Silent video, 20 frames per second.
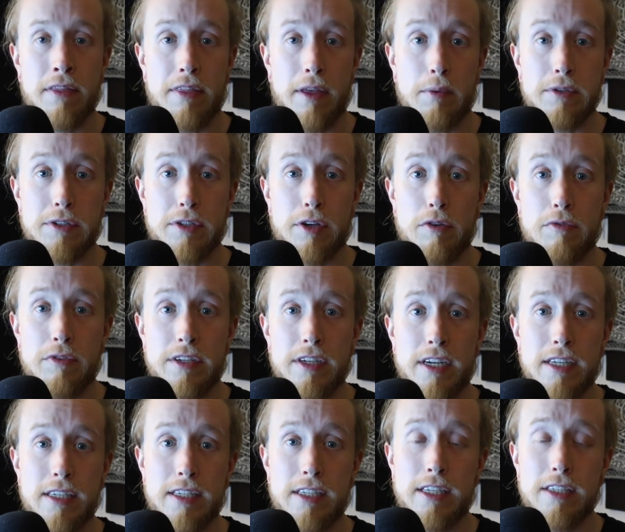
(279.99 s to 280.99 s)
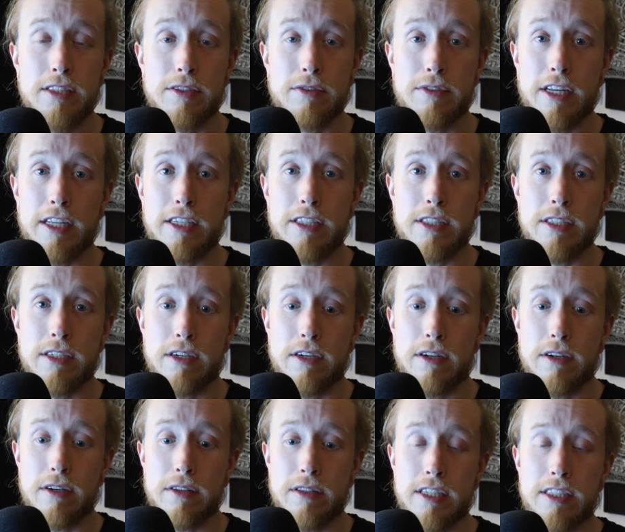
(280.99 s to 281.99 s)
that was COVID nineteen. So that's
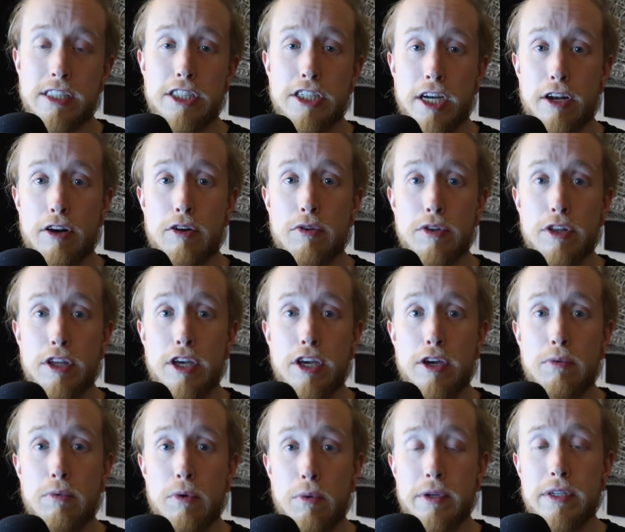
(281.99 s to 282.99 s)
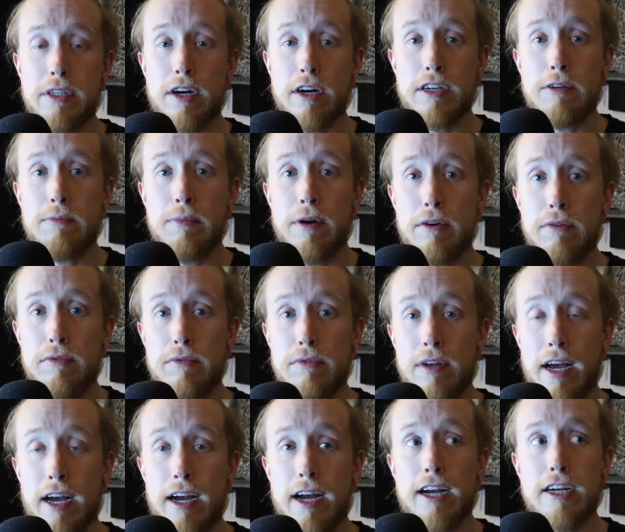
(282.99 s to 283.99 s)
uh, that's generally what we talked about.
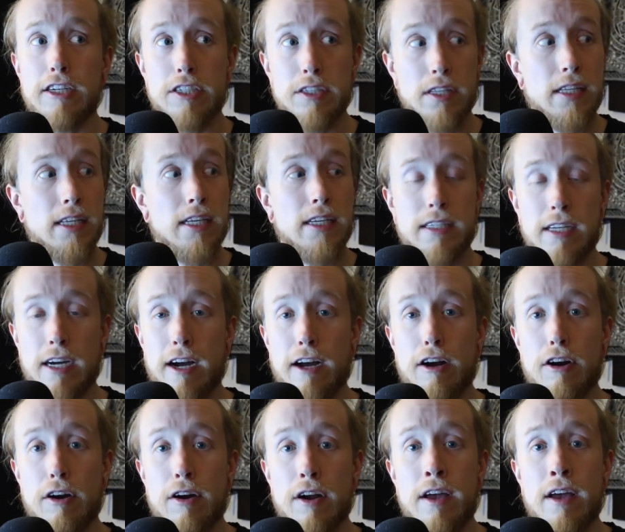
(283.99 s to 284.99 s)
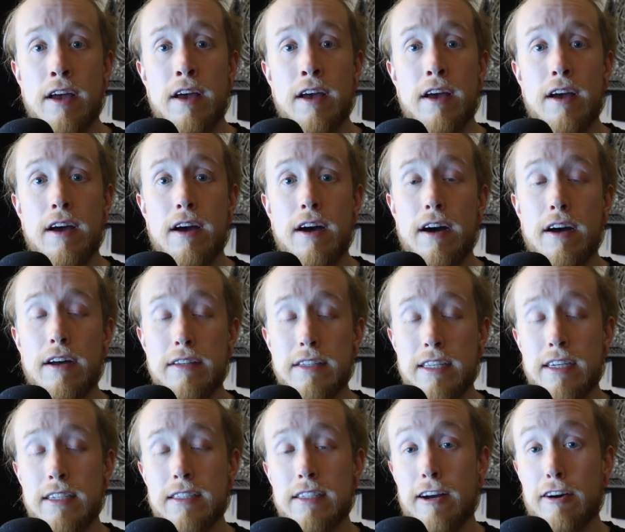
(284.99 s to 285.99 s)
Actually, the entire uh,
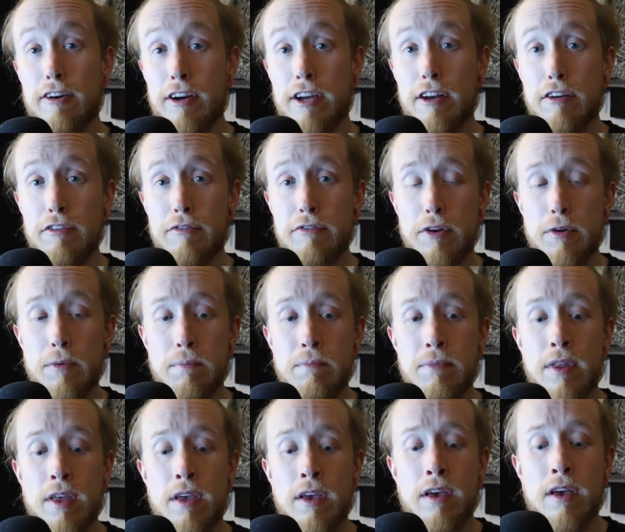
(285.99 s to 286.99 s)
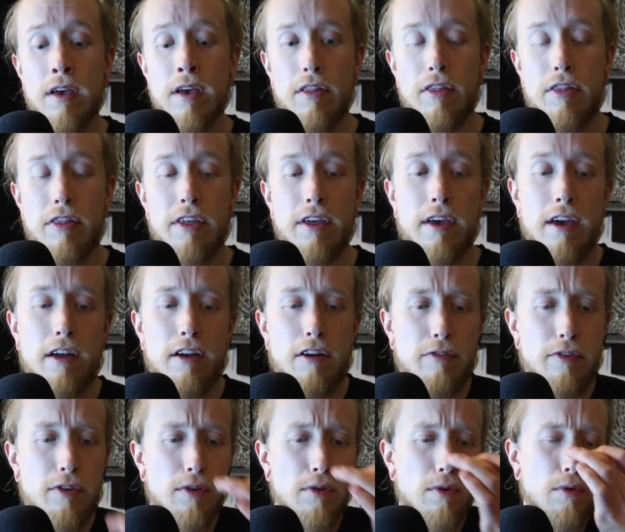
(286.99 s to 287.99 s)
the entire interview the
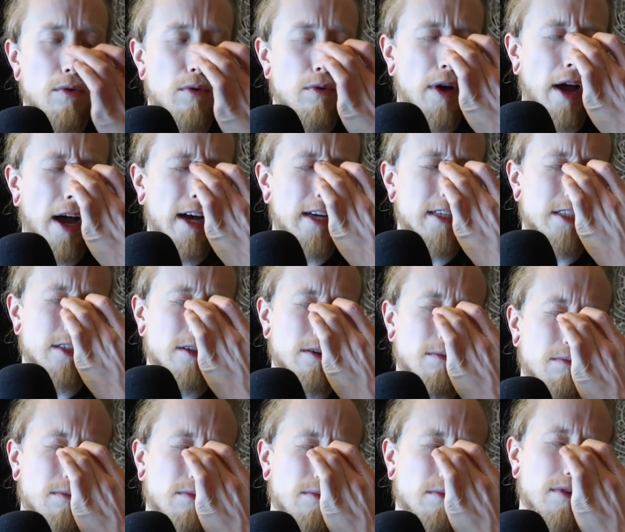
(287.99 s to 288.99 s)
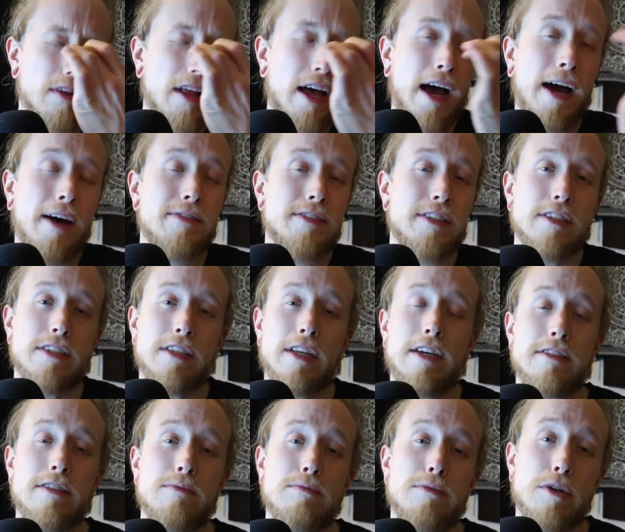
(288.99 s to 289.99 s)
interview has some laughs and
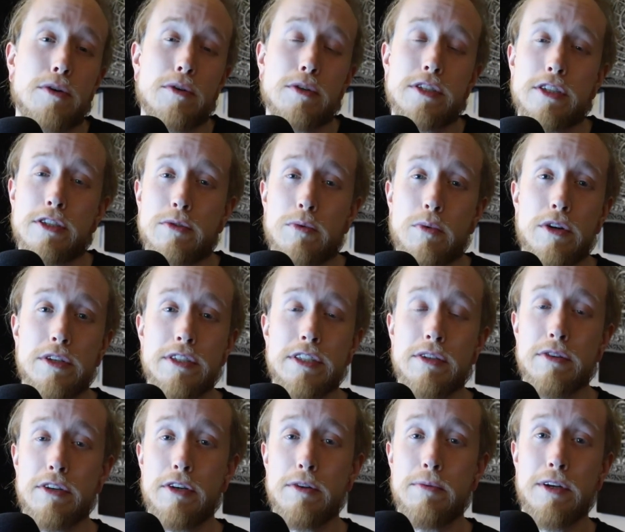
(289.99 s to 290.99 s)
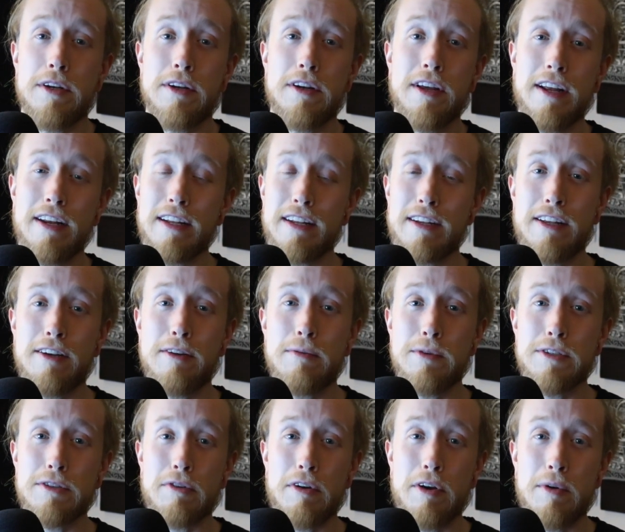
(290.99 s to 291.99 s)
has some jokes. We're all still human, and
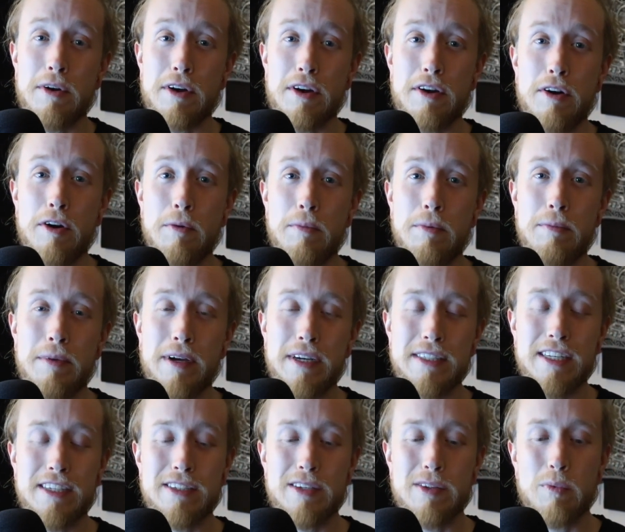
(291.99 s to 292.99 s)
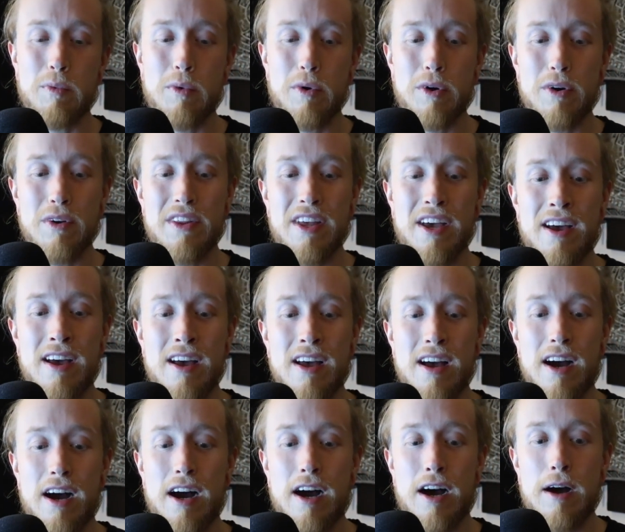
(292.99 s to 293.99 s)
humor is a great way to cope and make sense of the world.
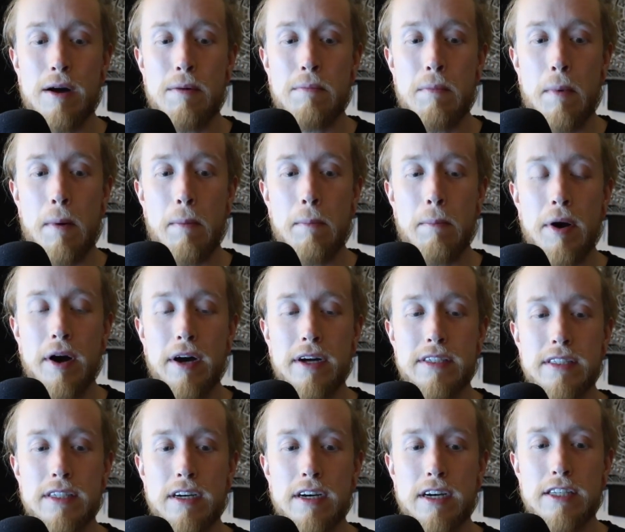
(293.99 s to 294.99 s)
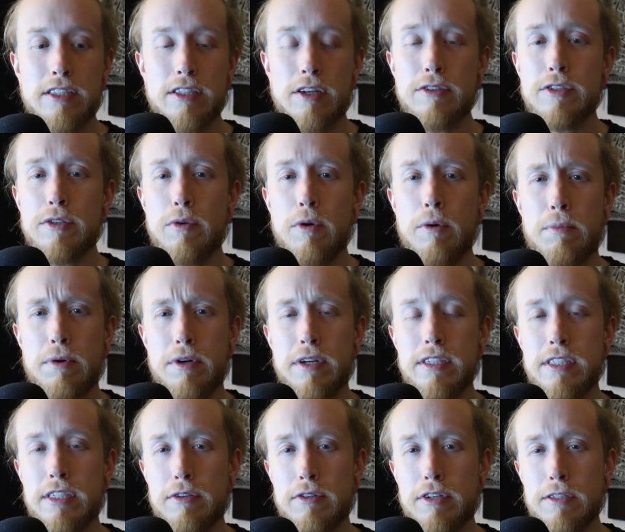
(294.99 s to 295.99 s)
Um, but uh, it's also a
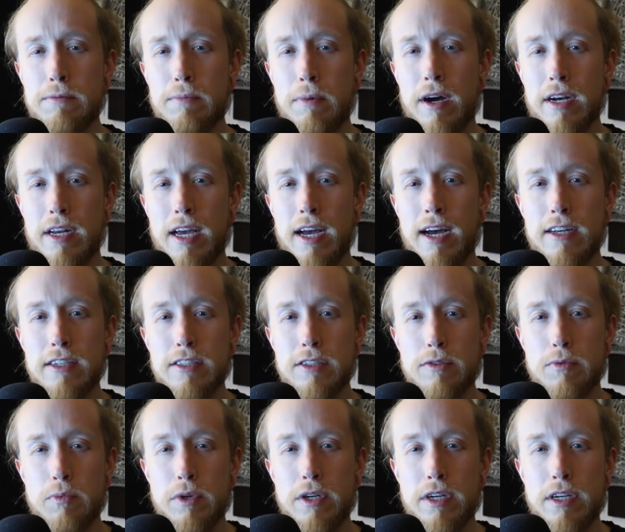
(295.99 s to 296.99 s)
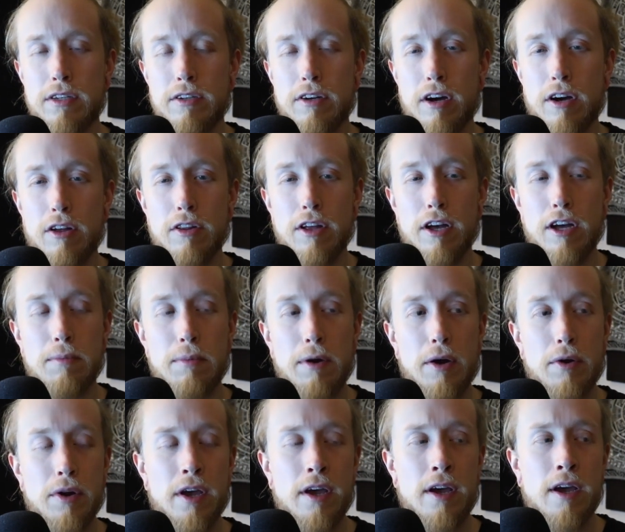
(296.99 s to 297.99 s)
pretty serious podcast. We talk a lot
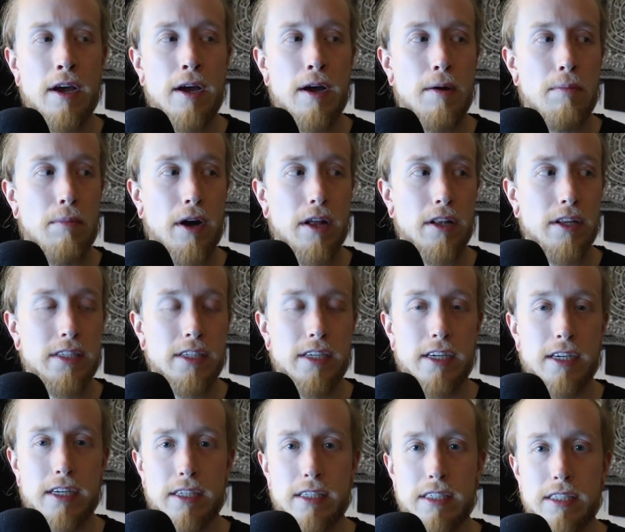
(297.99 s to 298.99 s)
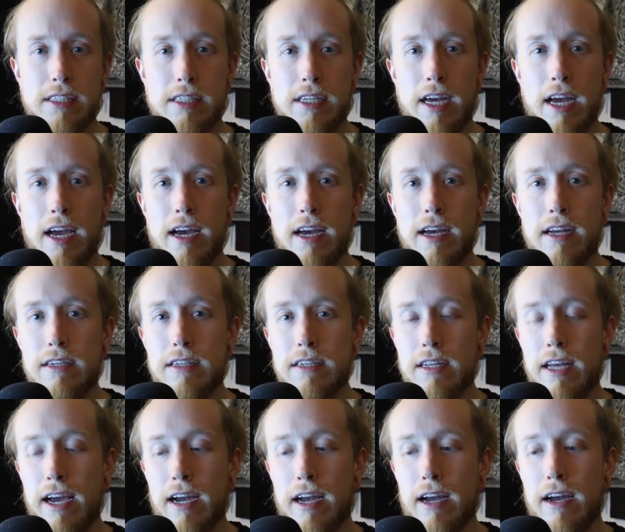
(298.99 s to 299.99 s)
about politics and e-